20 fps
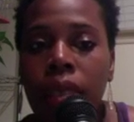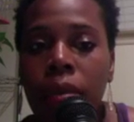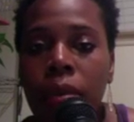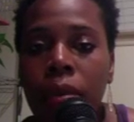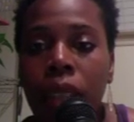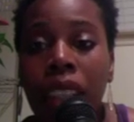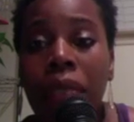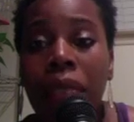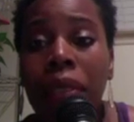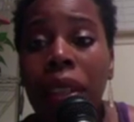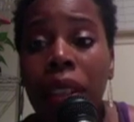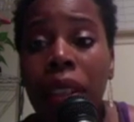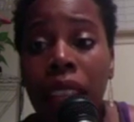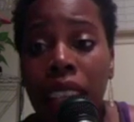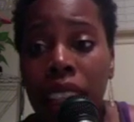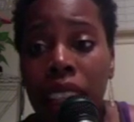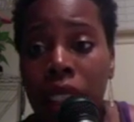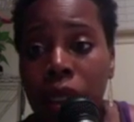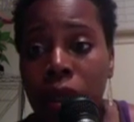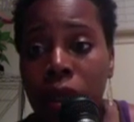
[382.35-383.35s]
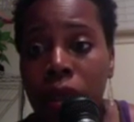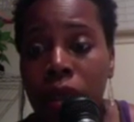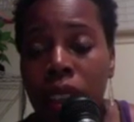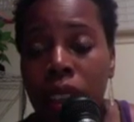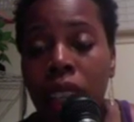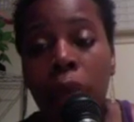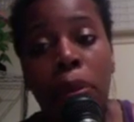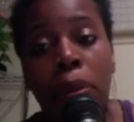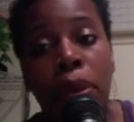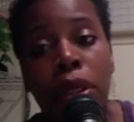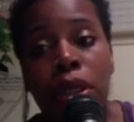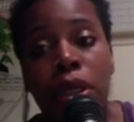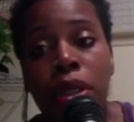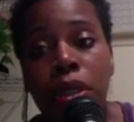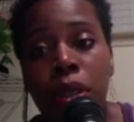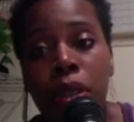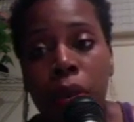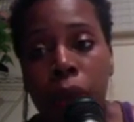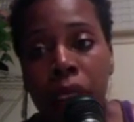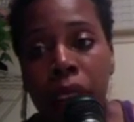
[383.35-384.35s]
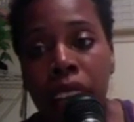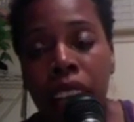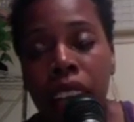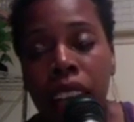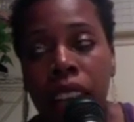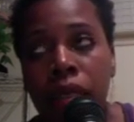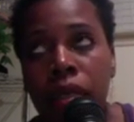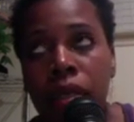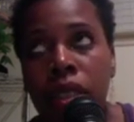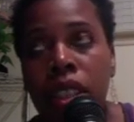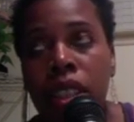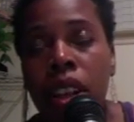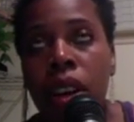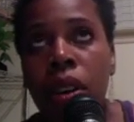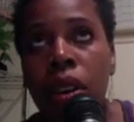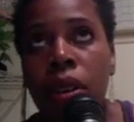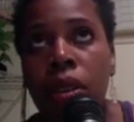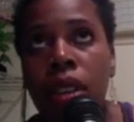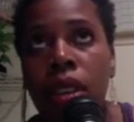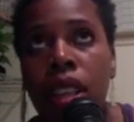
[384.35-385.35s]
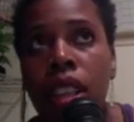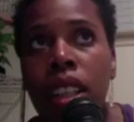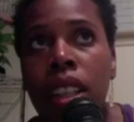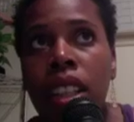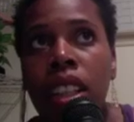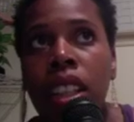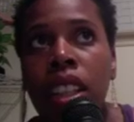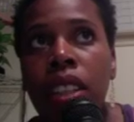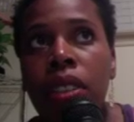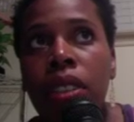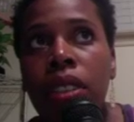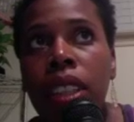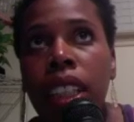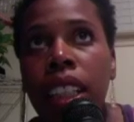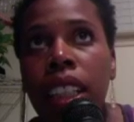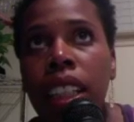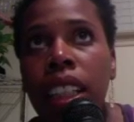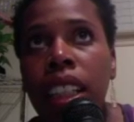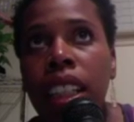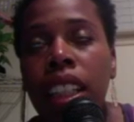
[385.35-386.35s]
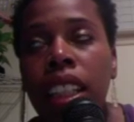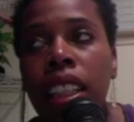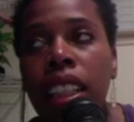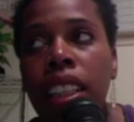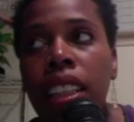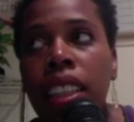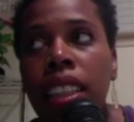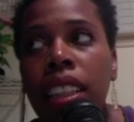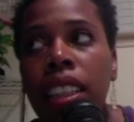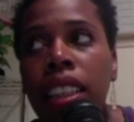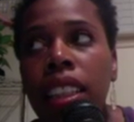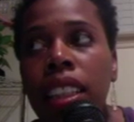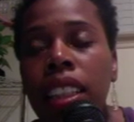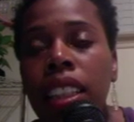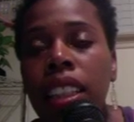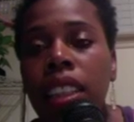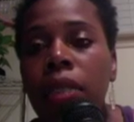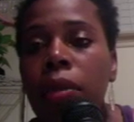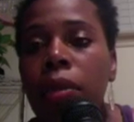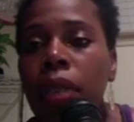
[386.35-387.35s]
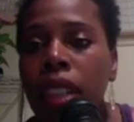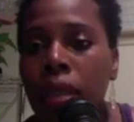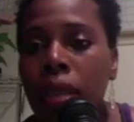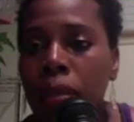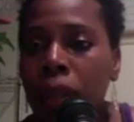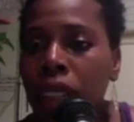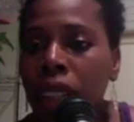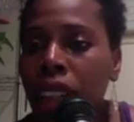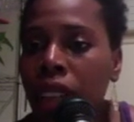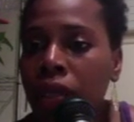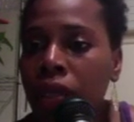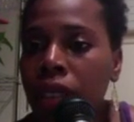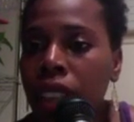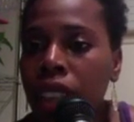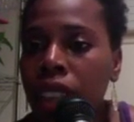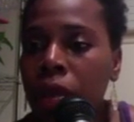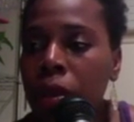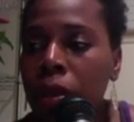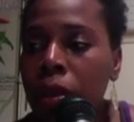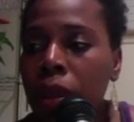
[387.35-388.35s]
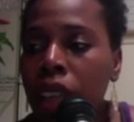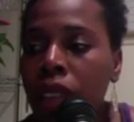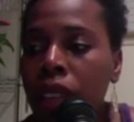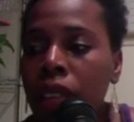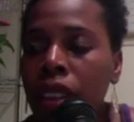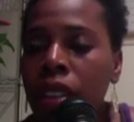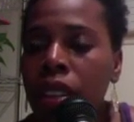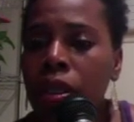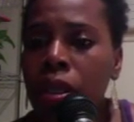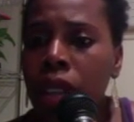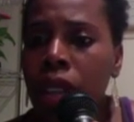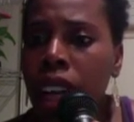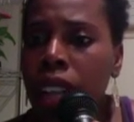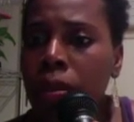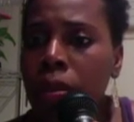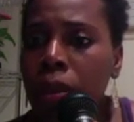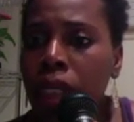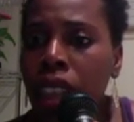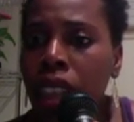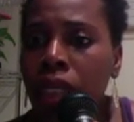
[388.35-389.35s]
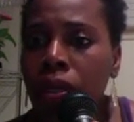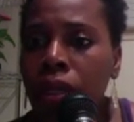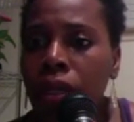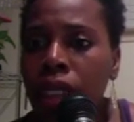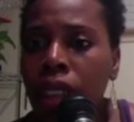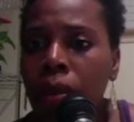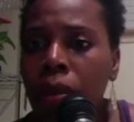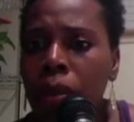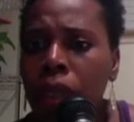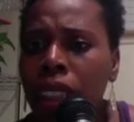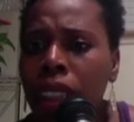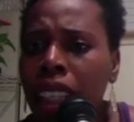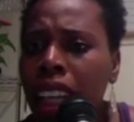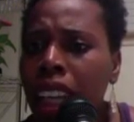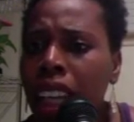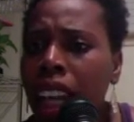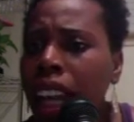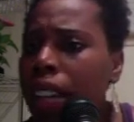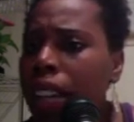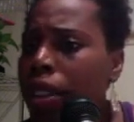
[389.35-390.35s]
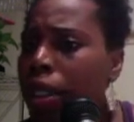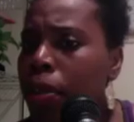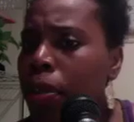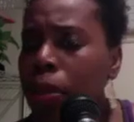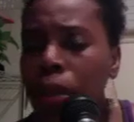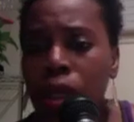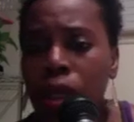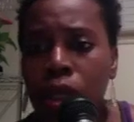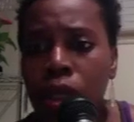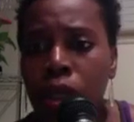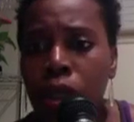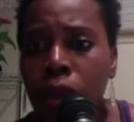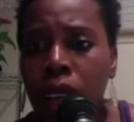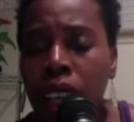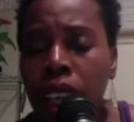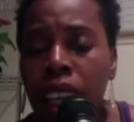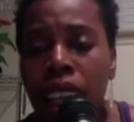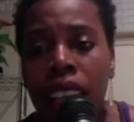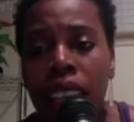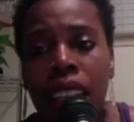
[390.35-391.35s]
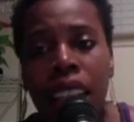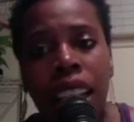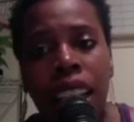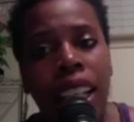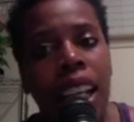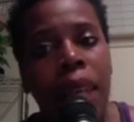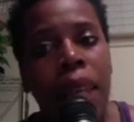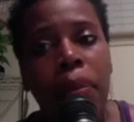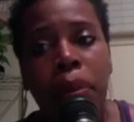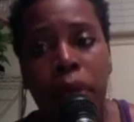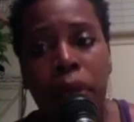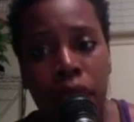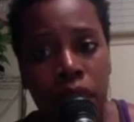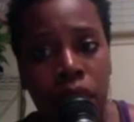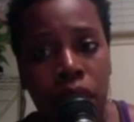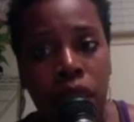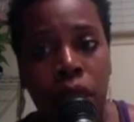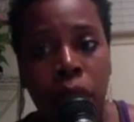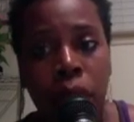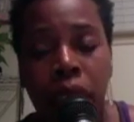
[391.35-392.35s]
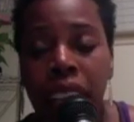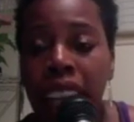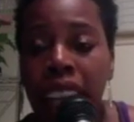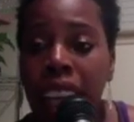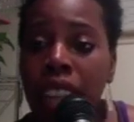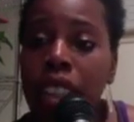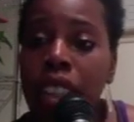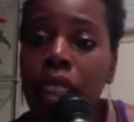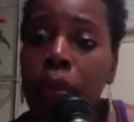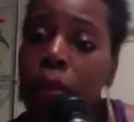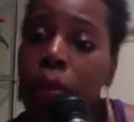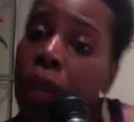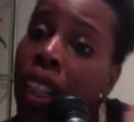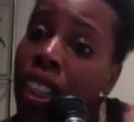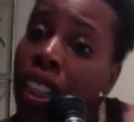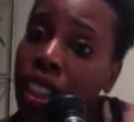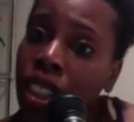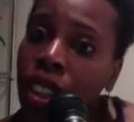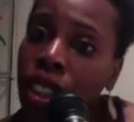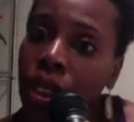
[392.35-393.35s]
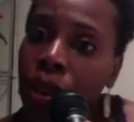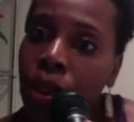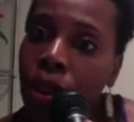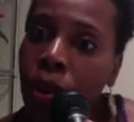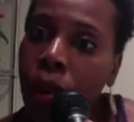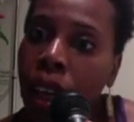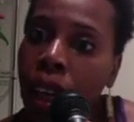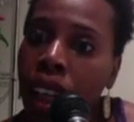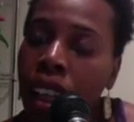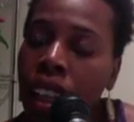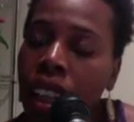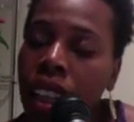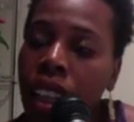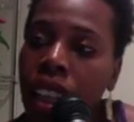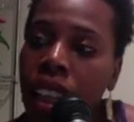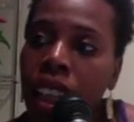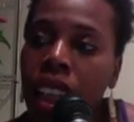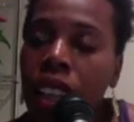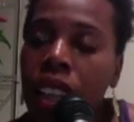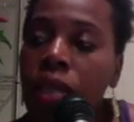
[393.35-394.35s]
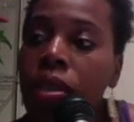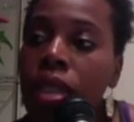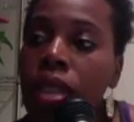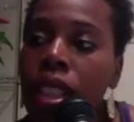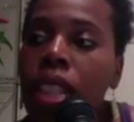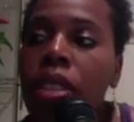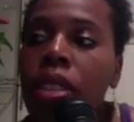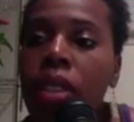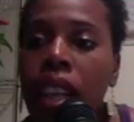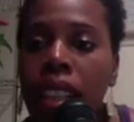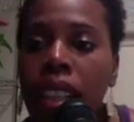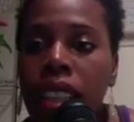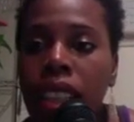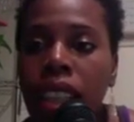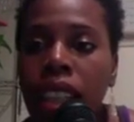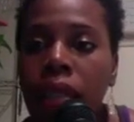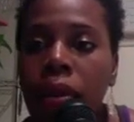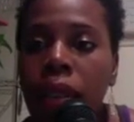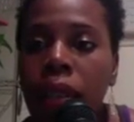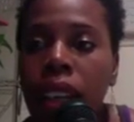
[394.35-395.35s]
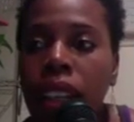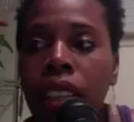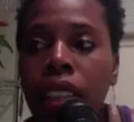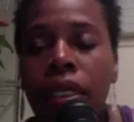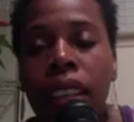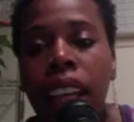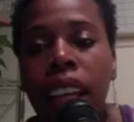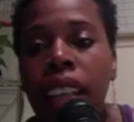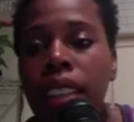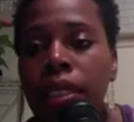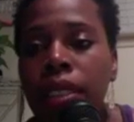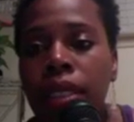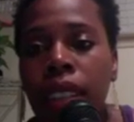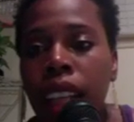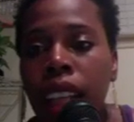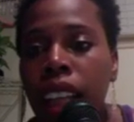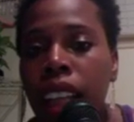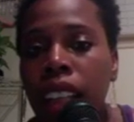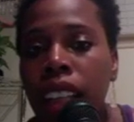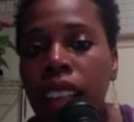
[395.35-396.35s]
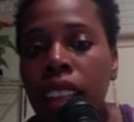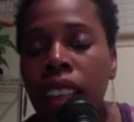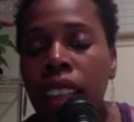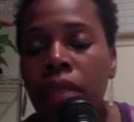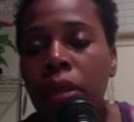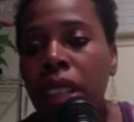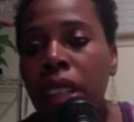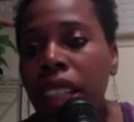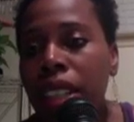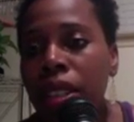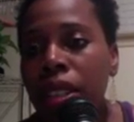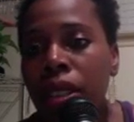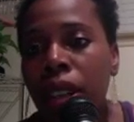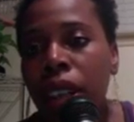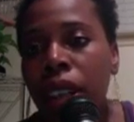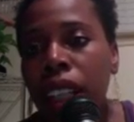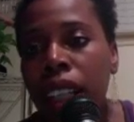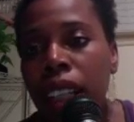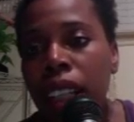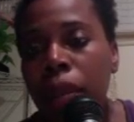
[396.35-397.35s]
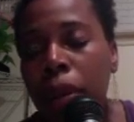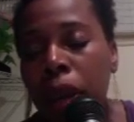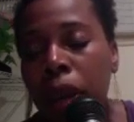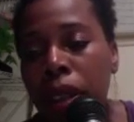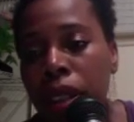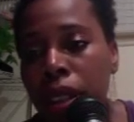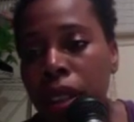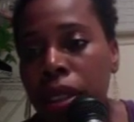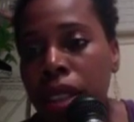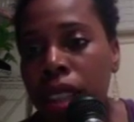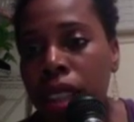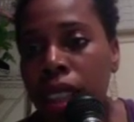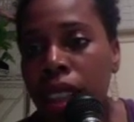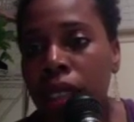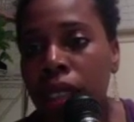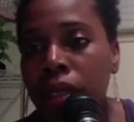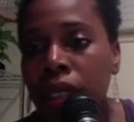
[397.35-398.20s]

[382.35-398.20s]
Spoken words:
Even though they do, they push you away. So you thinking you want to be there for them or whatever, you trying to be there for them, but they actually pushing you away. They not pushing you away, they actually punching you away. And you still trying to stay around. You can't do that, because you're going to end up hurting yourself.